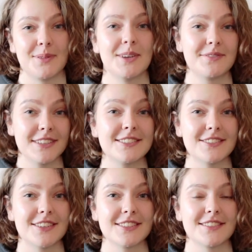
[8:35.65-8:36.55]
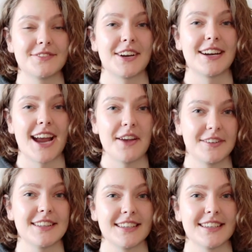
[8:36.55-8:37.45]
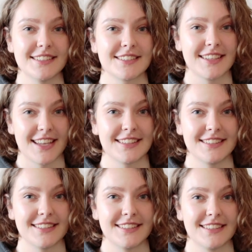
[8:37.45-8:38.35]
one resource where everything is collected.